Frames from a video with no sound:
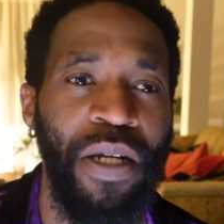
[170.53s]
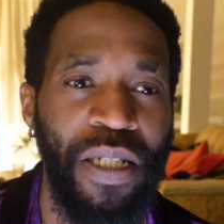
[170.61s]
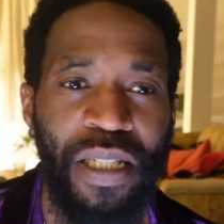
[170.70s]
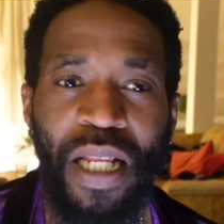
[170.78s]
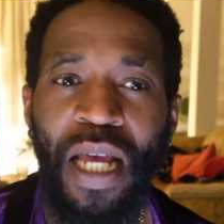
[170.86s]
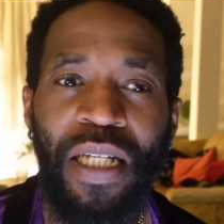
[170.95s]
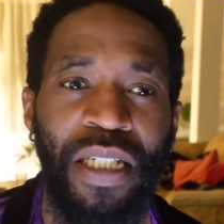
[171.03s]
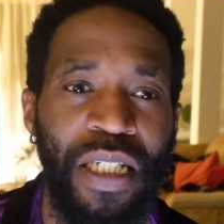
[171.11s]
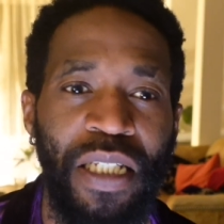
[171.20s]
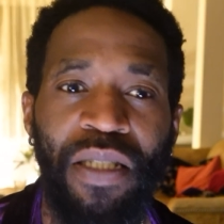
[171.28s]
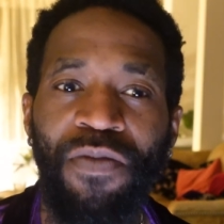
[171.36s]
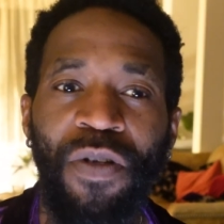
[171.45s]
It's not
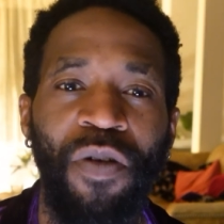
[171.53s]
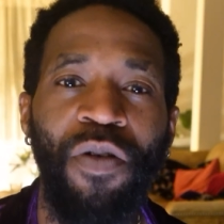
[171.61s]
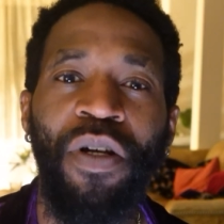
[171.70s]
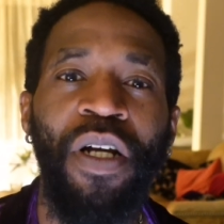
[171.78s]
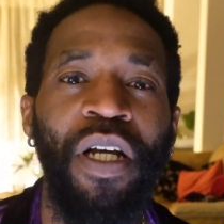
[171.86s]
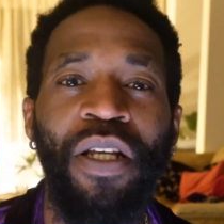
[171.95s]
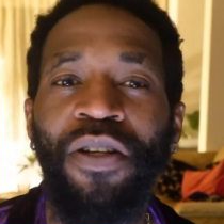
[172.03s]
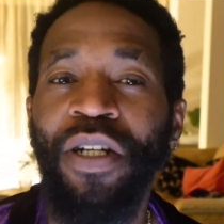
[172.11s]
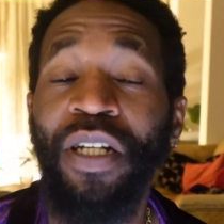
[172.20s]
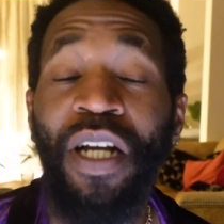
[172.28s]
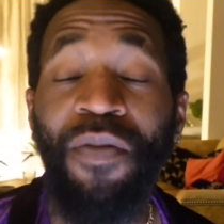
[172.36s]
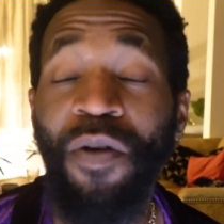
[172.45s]
just you're
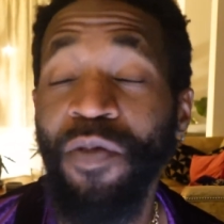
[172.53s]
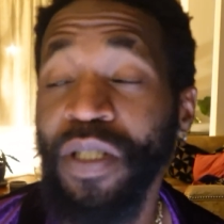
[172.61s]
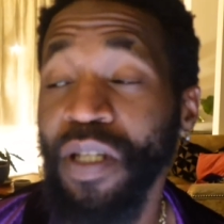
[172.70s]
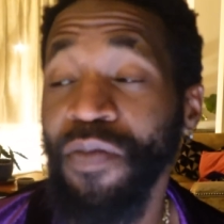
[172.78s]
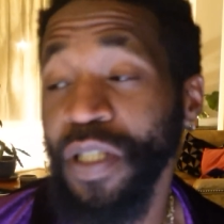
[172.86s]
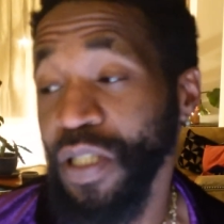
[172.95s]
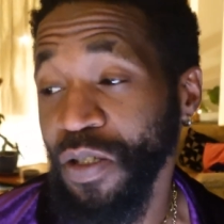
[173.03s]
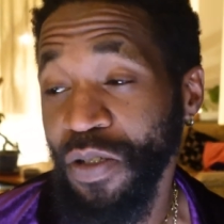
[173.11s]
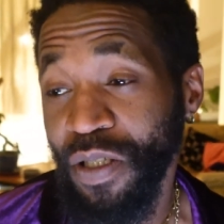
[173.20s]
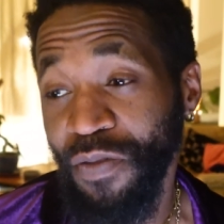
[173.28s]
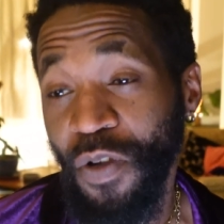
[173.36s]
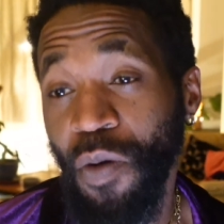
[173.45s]
gonna come up with some
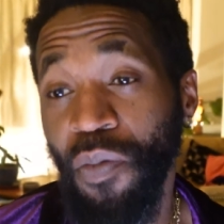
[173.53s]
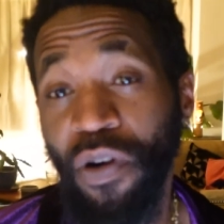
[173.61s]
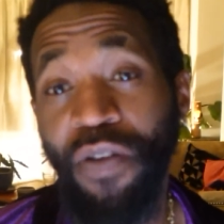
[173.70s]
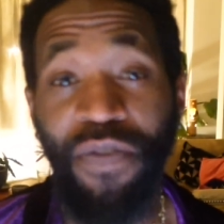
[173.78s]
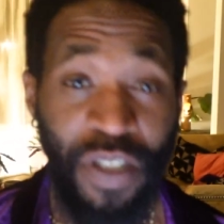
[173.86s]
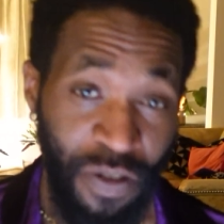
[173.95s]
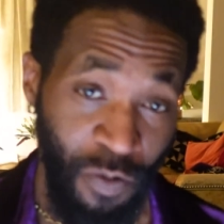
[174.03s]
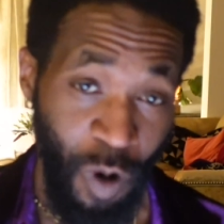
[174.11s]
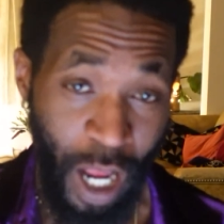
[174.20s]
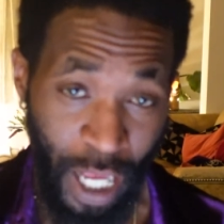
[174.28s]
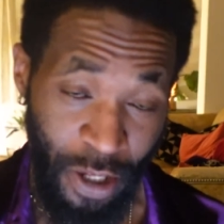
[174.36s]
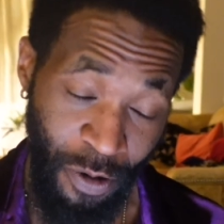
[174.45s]
excuse of your preference of
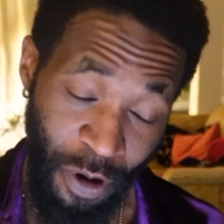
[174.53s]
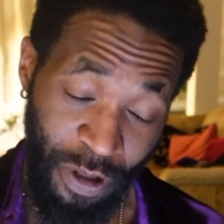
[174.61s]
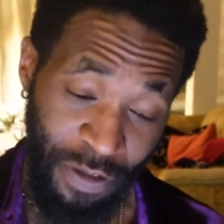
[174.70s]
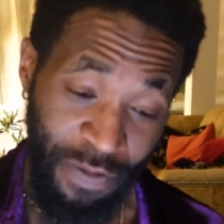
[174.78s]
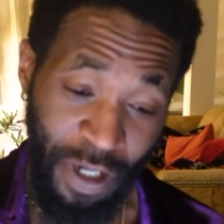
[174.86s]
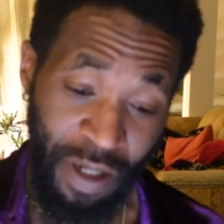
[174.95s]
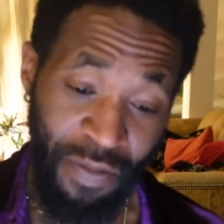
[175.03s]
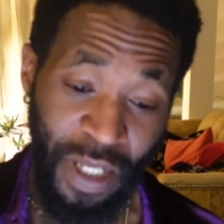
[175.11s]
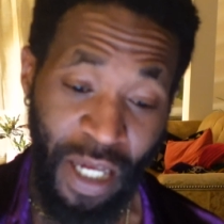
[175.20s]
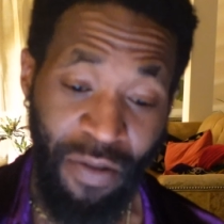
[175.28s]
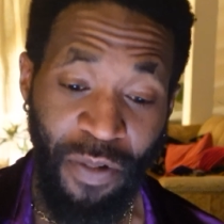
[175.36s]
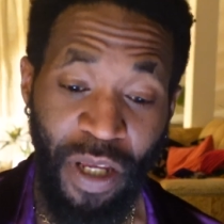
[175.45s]
why you're only fucking
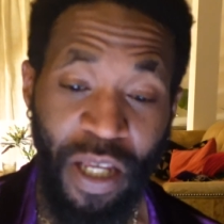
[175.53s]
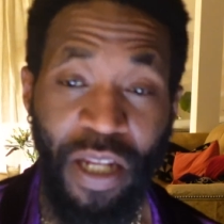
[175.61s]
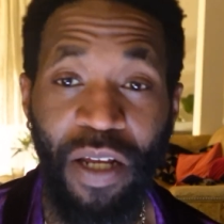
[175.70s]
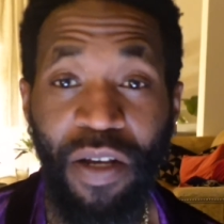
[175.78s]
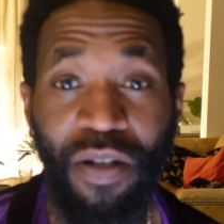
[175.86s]
black men.